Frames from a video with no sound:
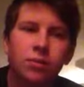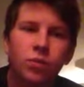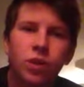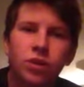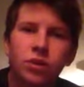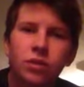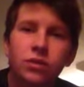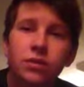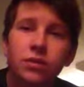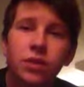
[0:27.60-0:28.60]

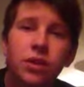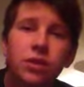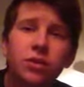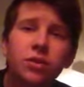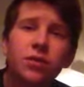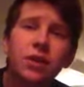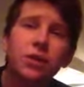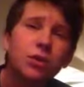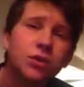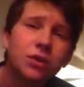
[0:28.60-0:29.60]
watching videos of like
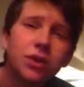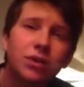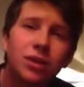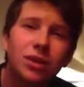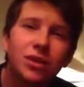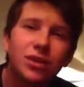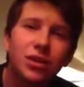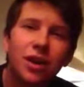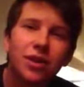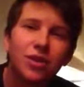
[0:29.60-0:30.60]
old songs that I used to
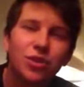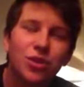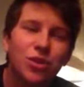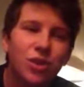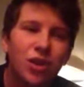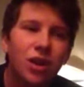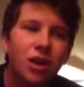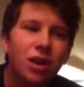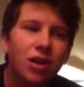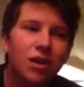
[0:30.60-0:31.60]
like. So
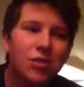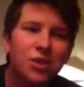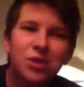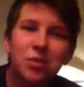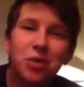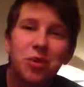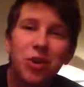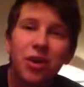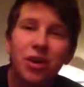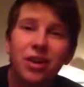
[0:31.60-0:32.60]
I stumbled
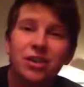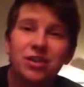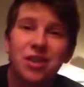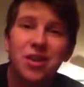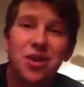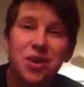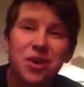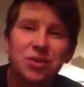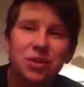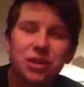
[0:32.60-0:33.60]
upon Nsync
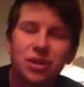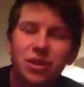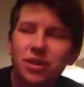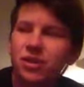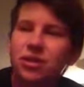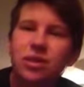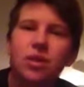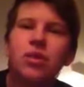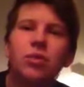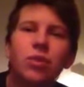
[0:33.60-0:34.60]
Gone, which I think is
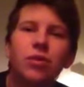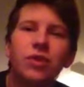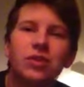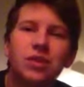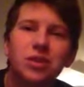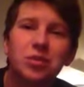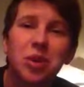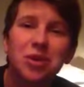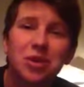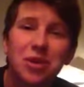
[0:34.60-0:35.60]
one of Nsync's
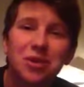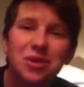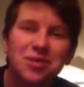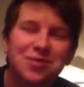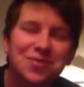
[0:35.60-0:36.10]
best songs.